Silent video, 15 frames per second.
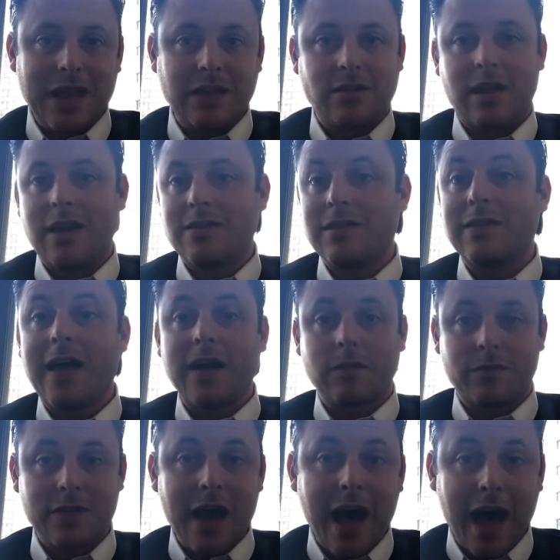It takes a lot
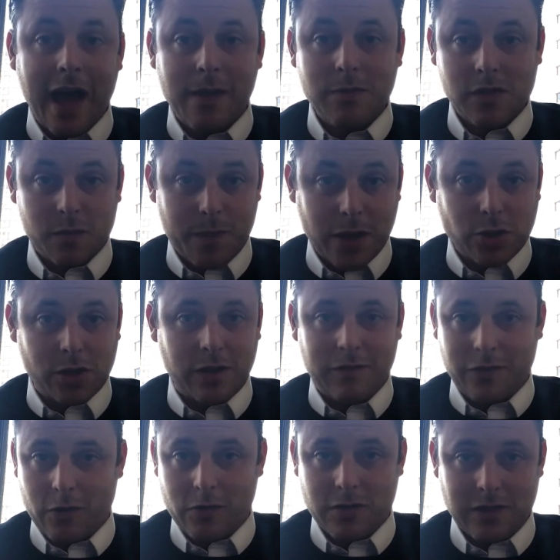of time, especially
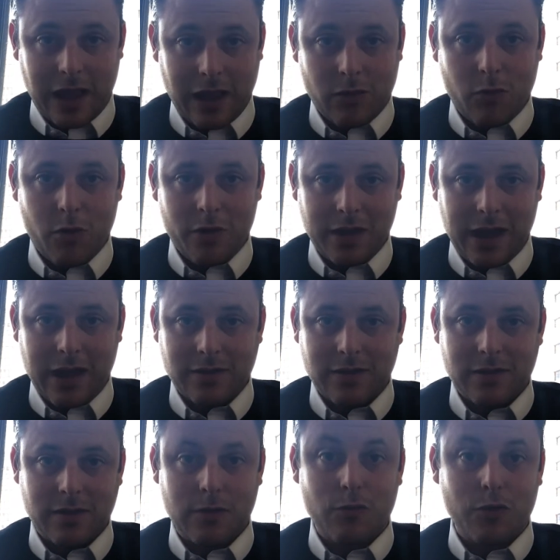if you're in state court.
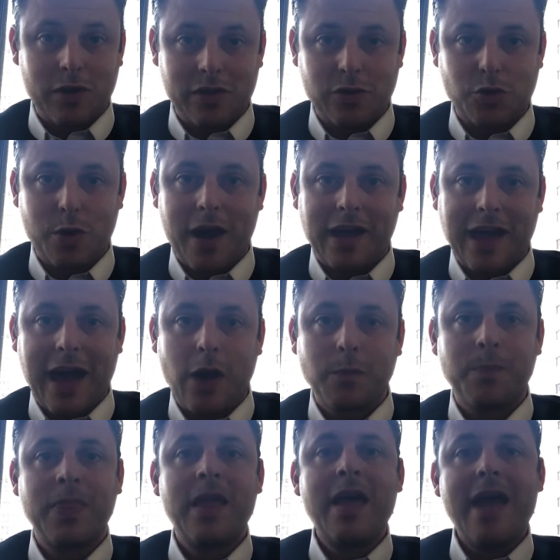Cases can really drag
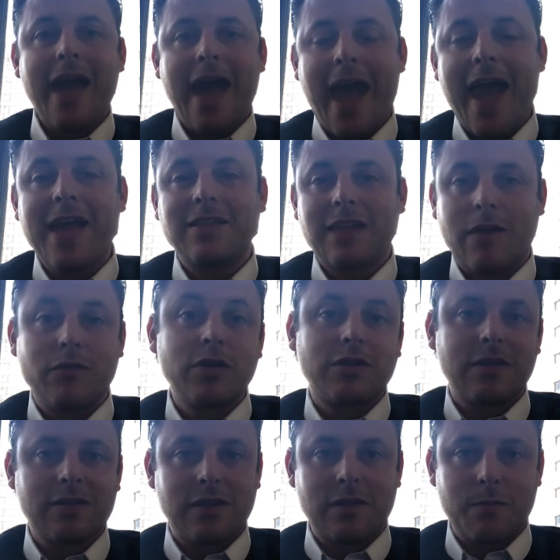out, and
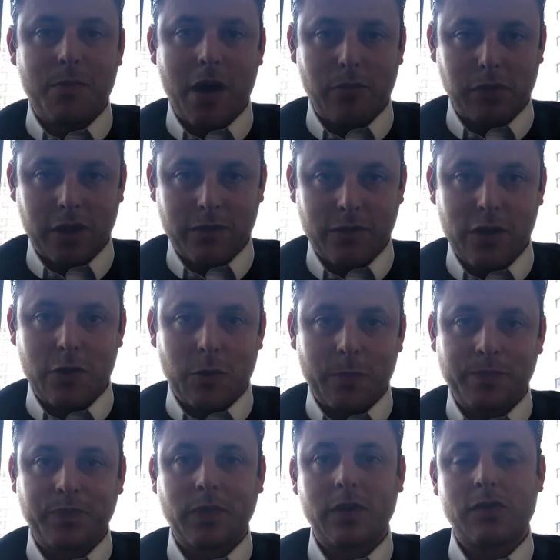everything's in the public view.